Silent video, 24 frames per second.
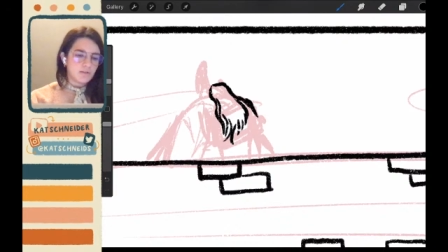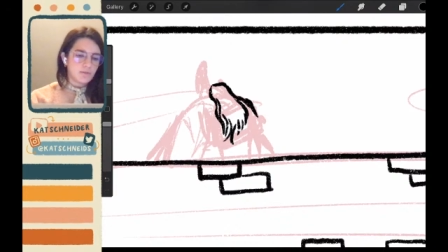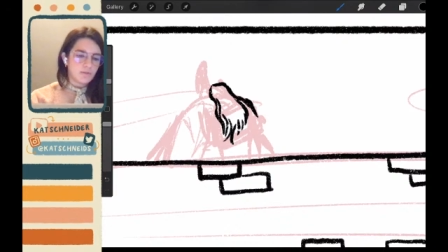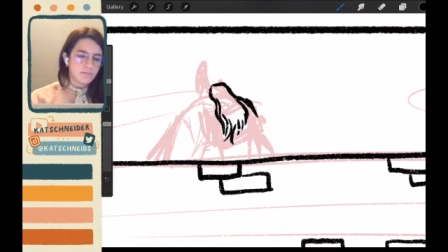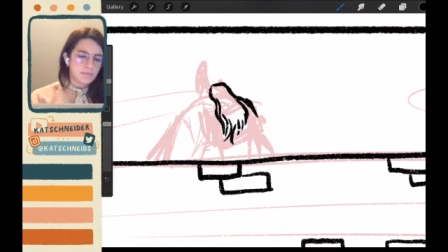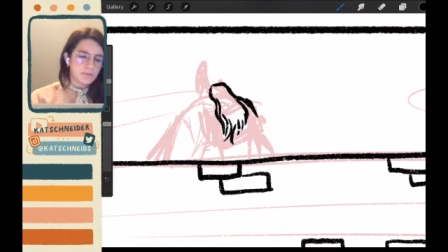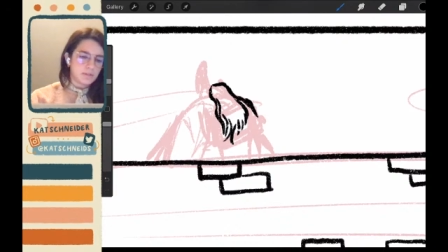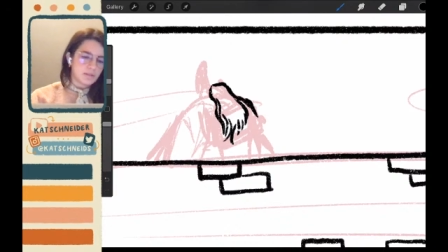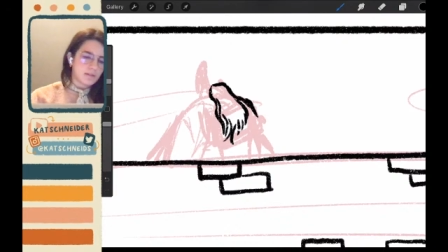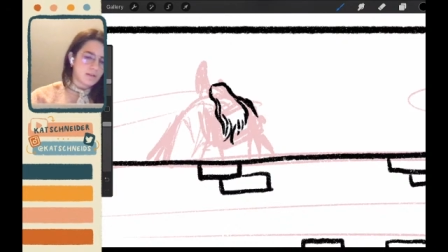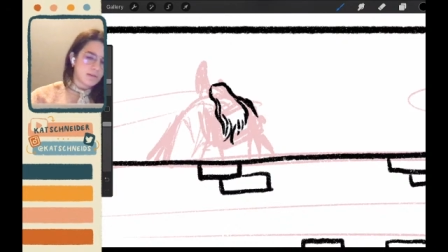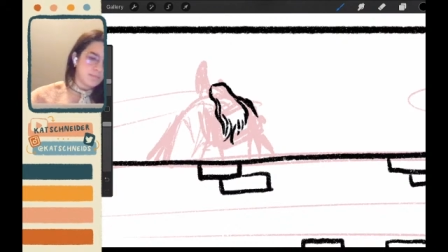so
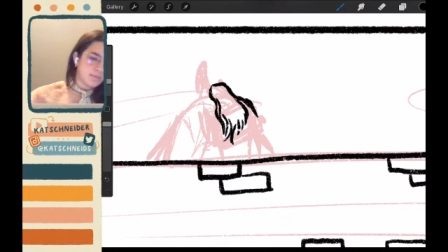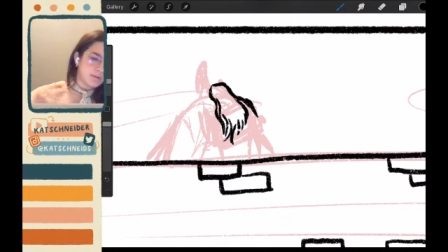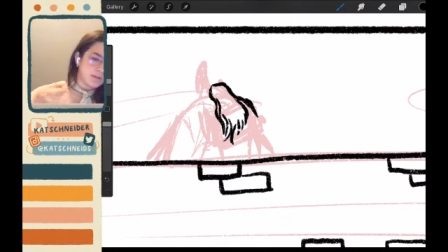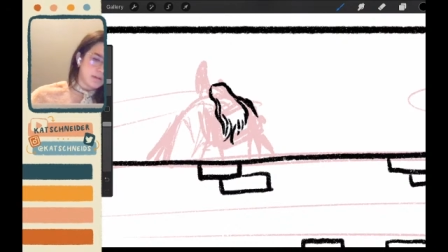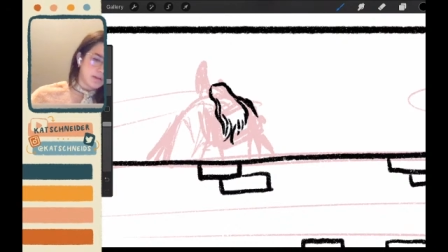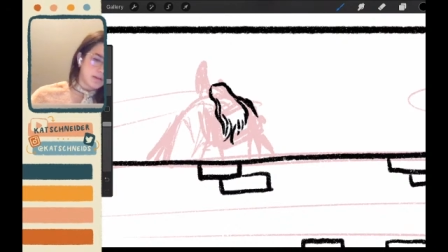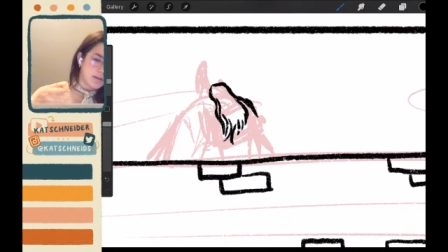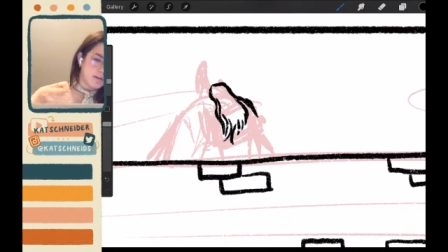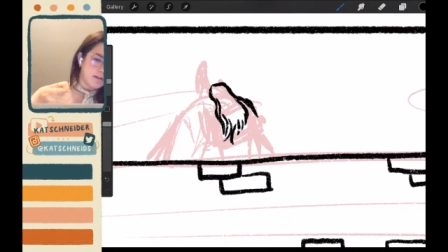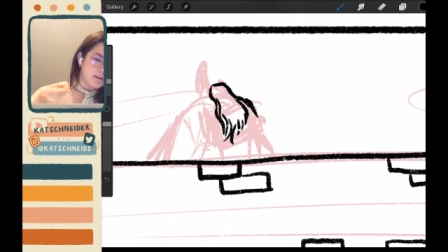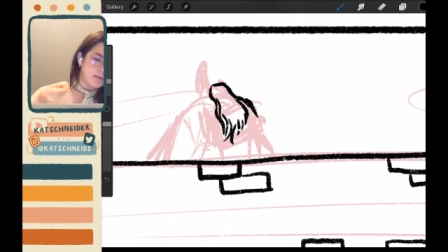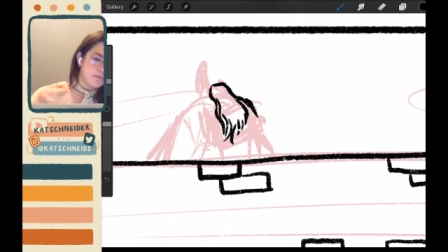I'm just gonna
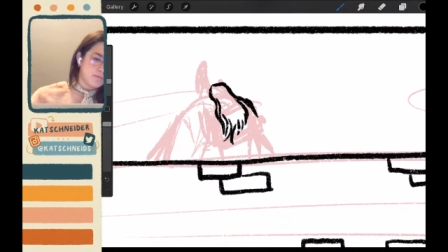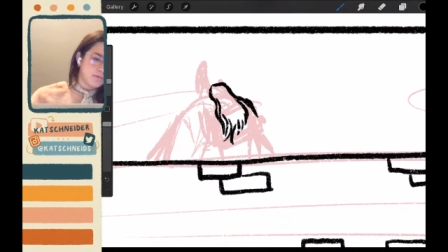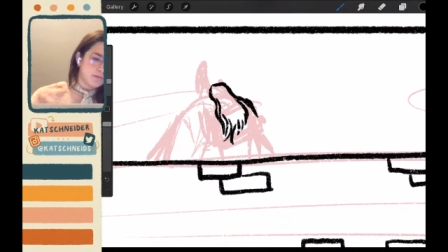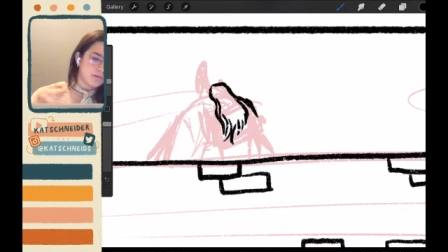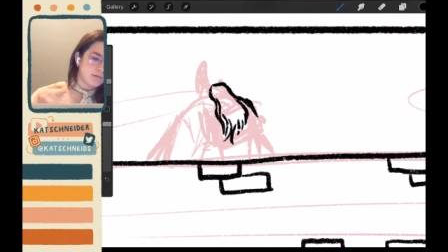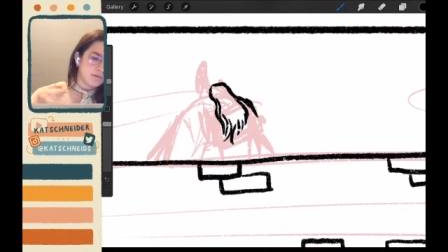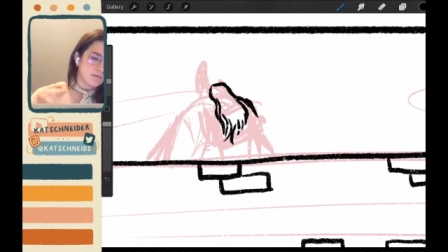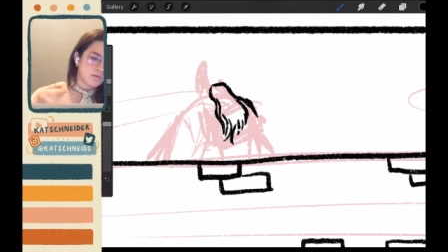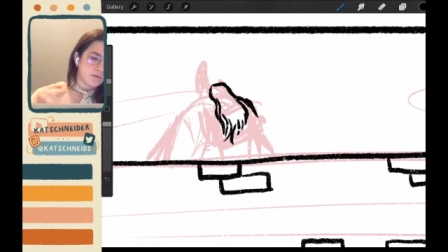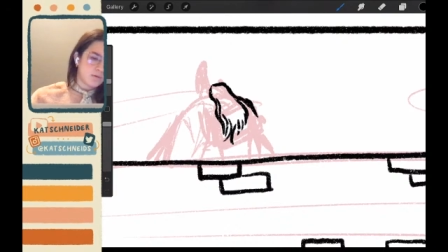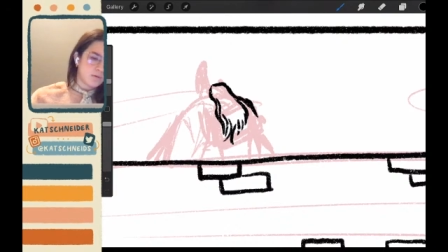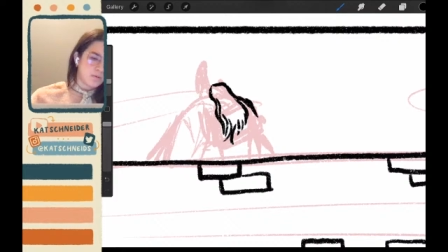plug it in
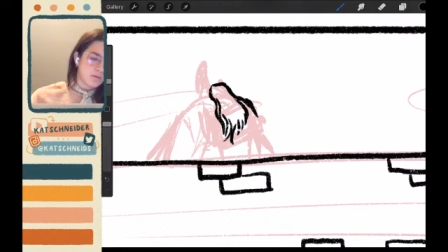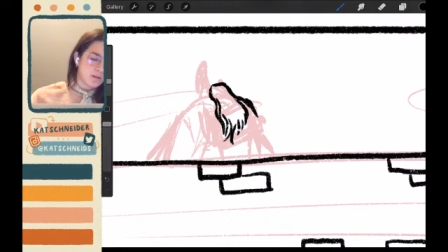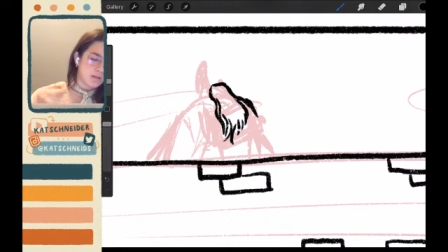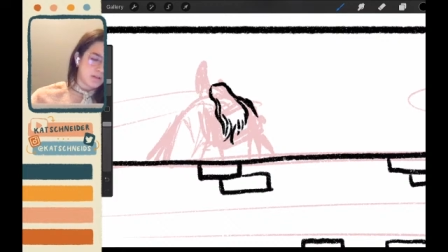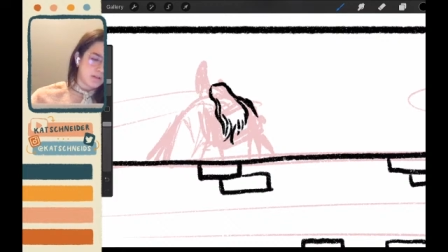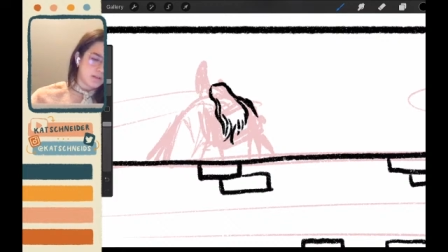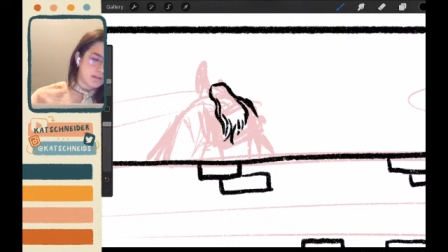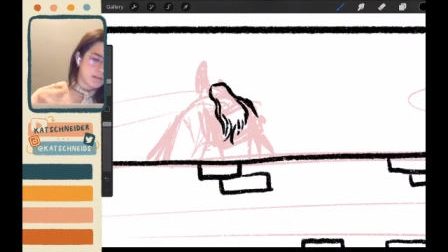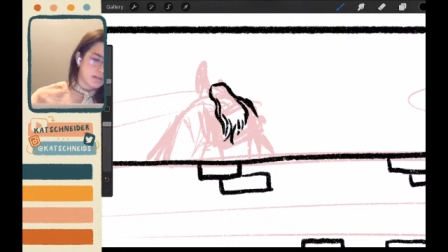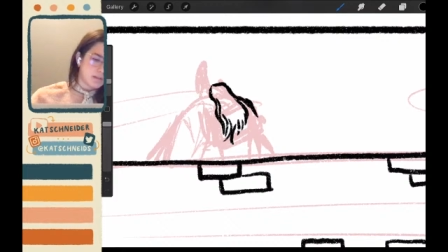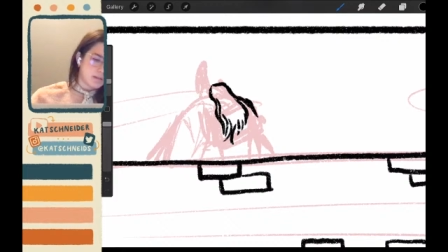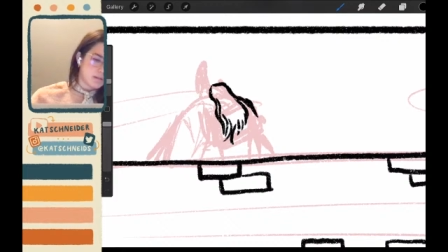real
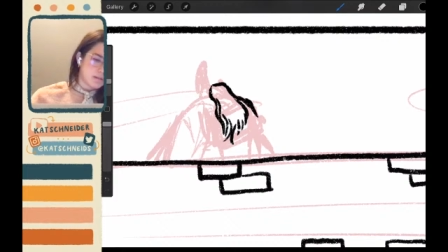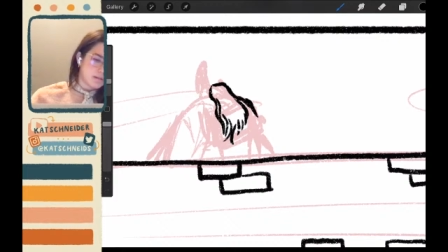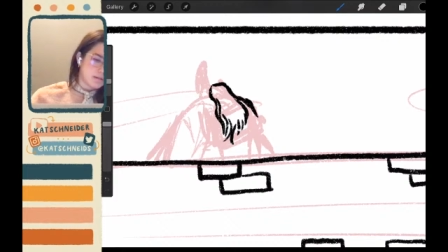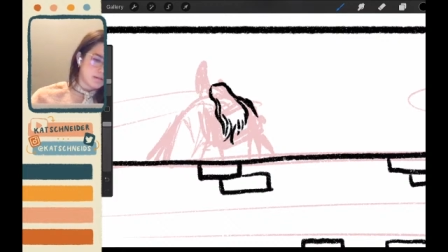quick